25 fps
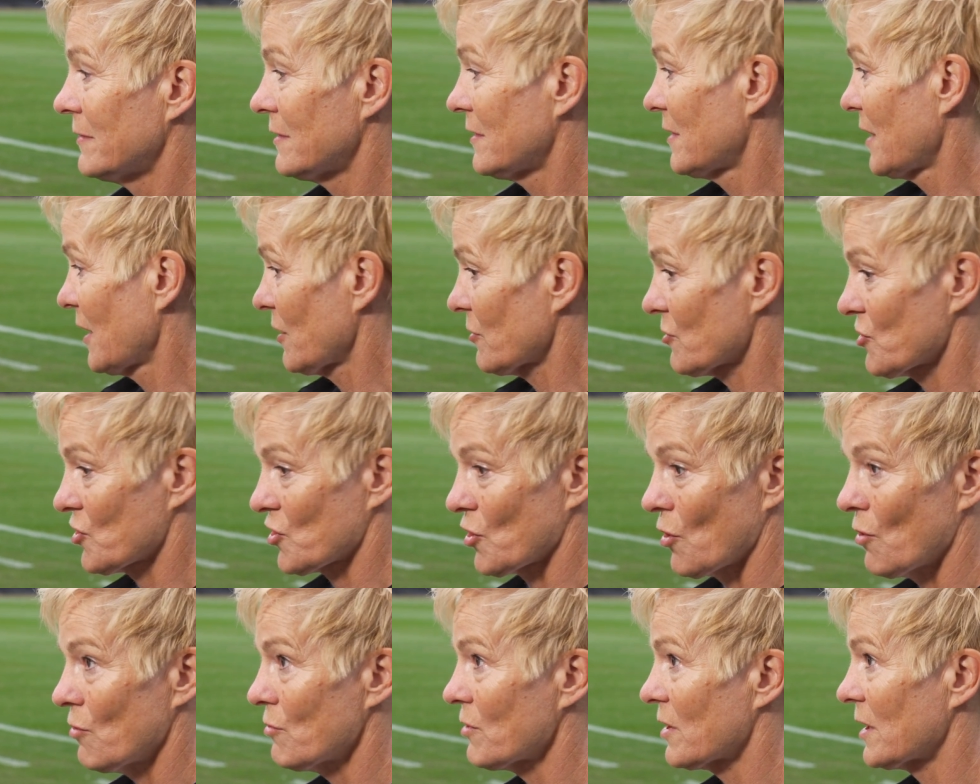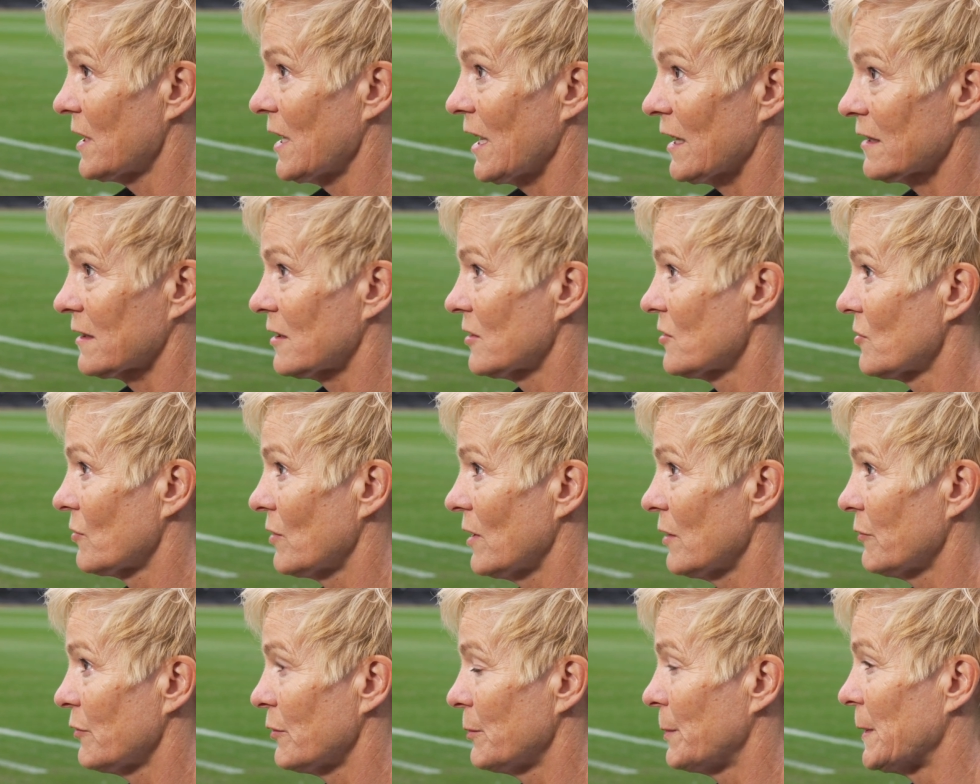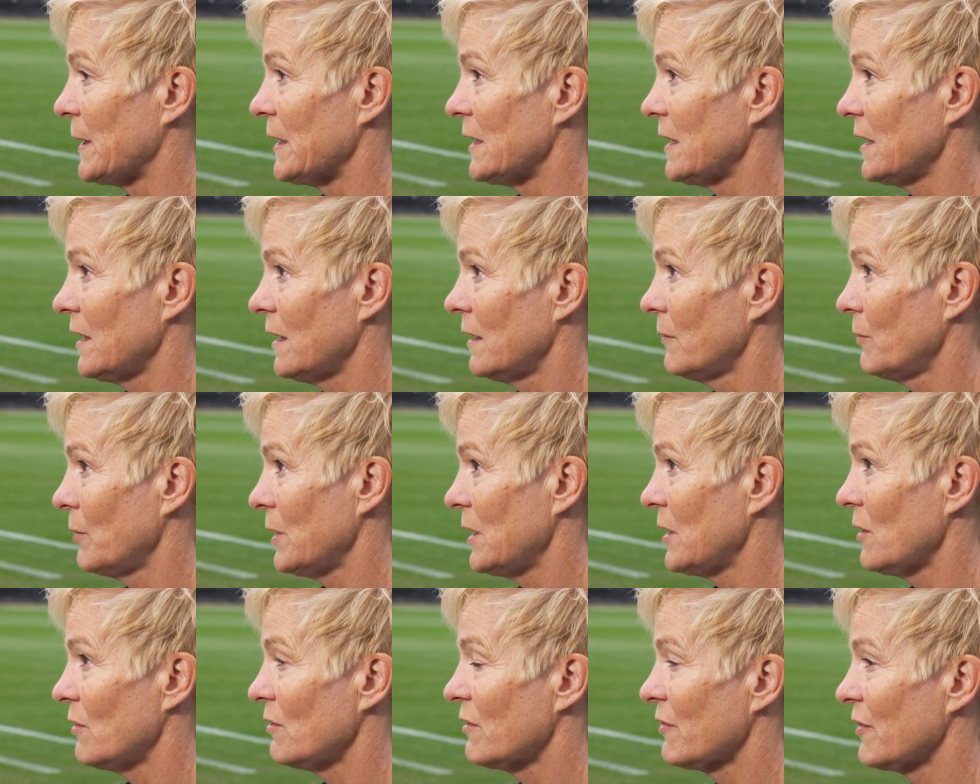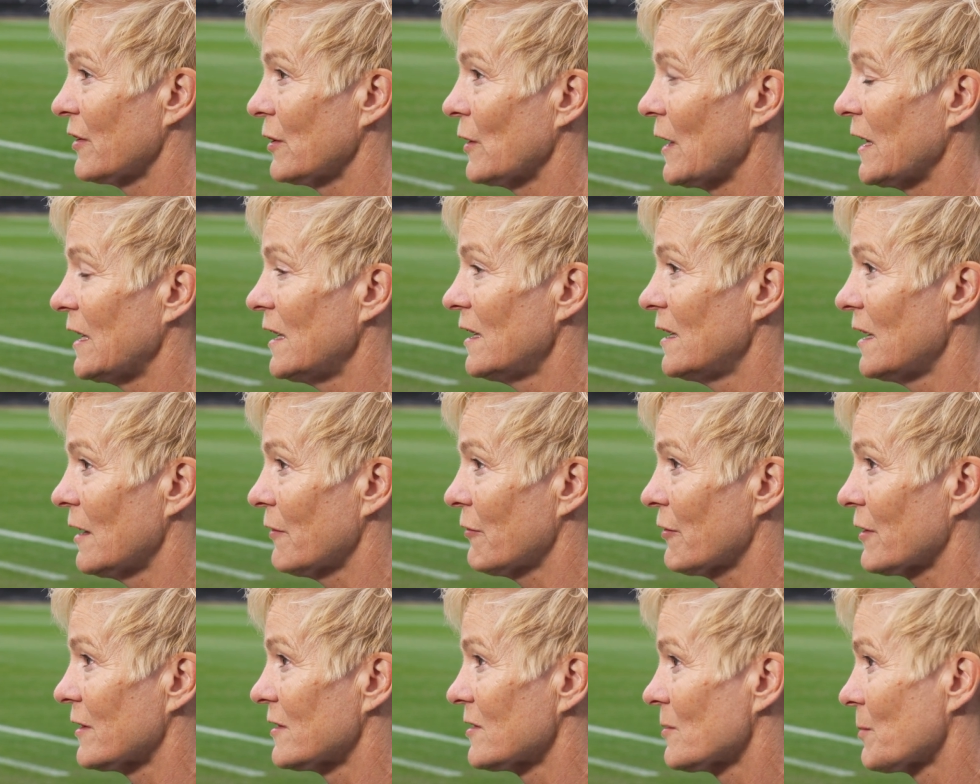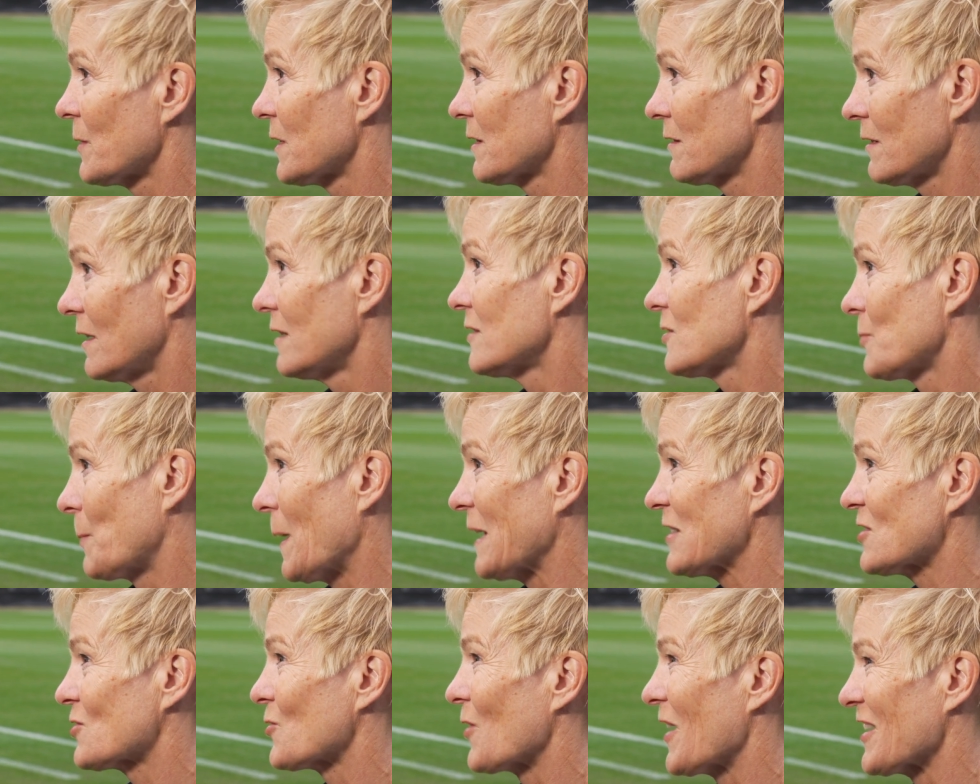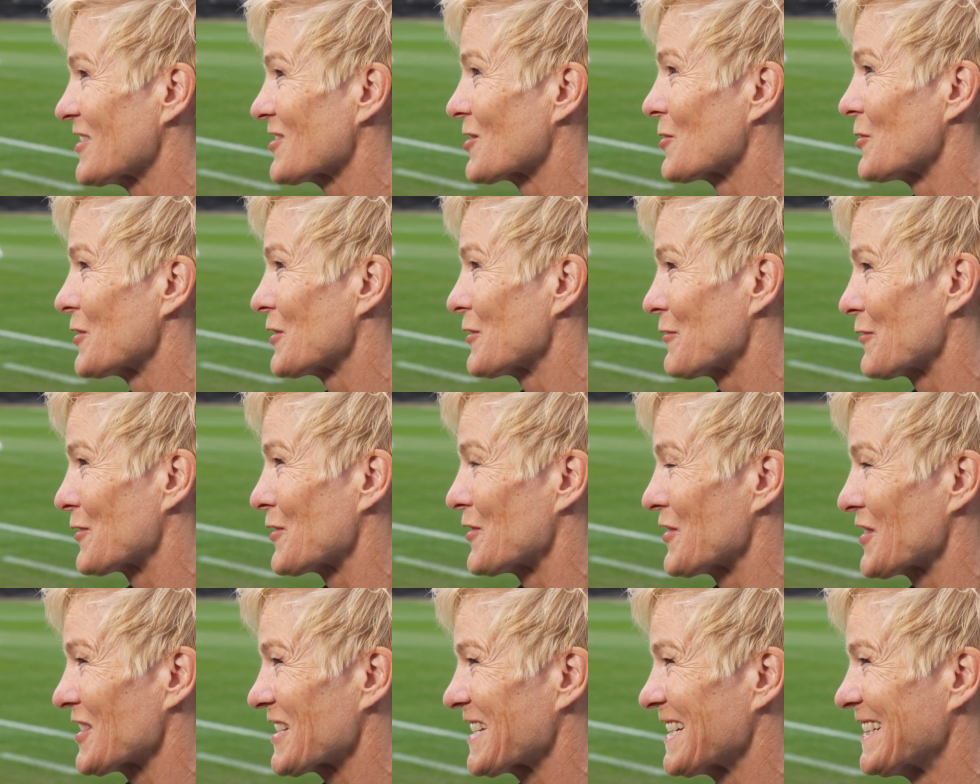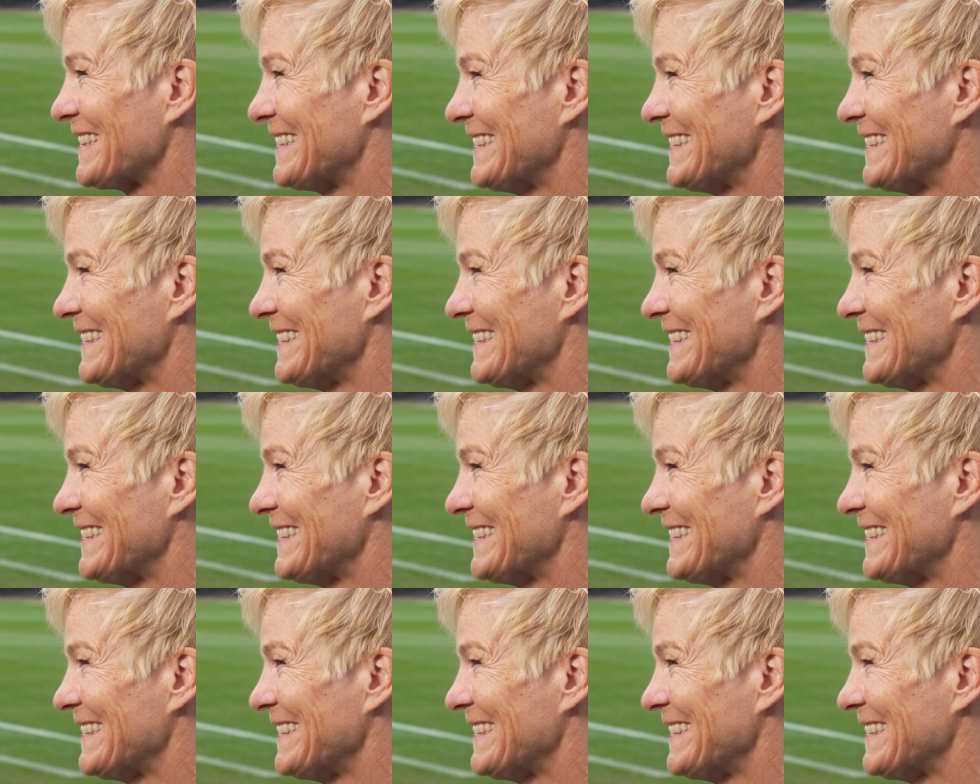they're so connected to everybody. We don't feel any difference, but it's best to ask her, of course.